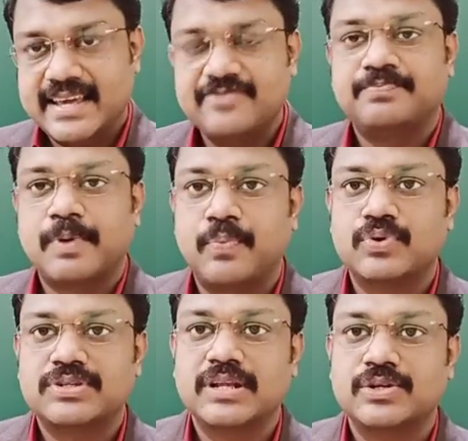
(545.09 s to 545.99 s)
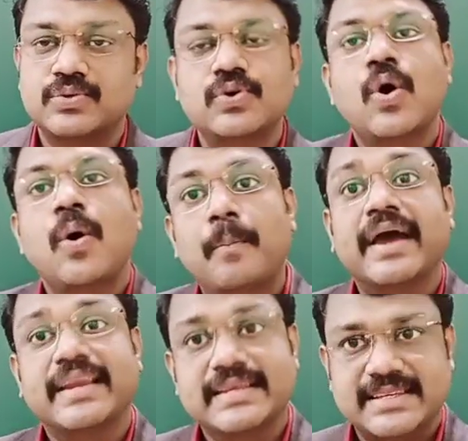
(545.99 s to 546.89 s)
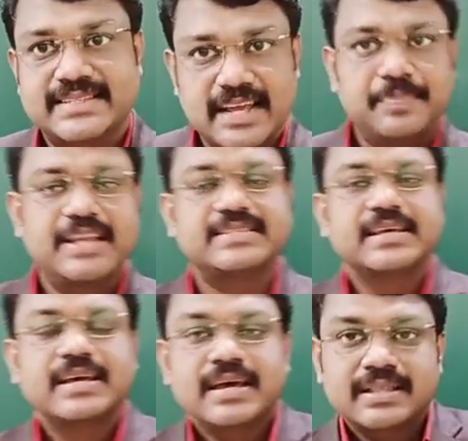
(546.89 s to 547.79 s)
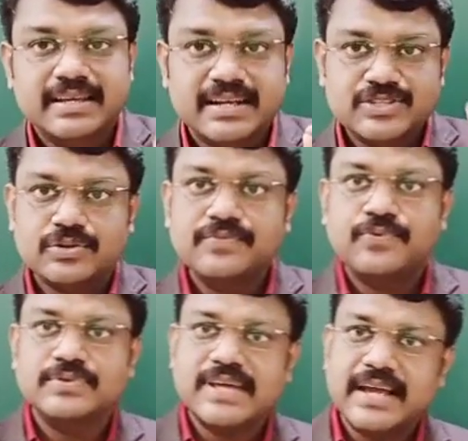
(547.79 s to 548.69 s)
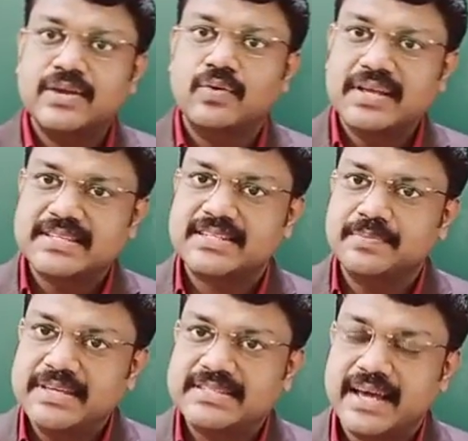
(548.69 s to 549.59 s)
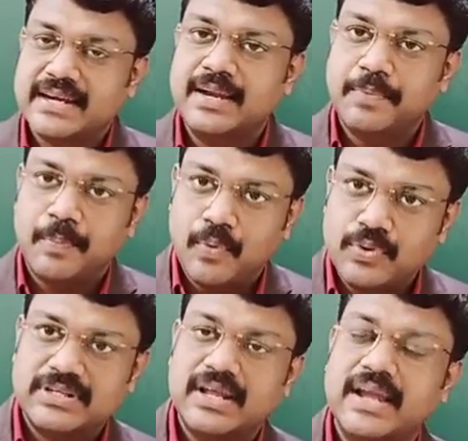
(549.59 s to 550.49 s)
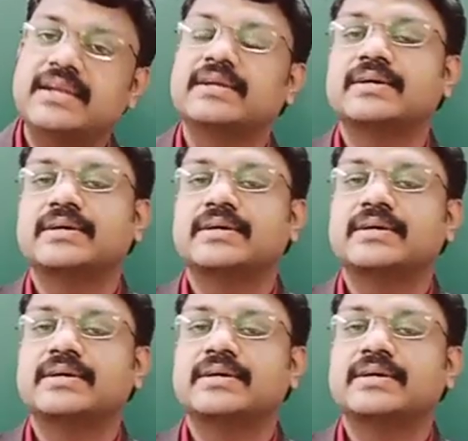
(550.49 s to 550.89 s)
F proportional to minus x. That means the restoring force acting on a system is directly proportional and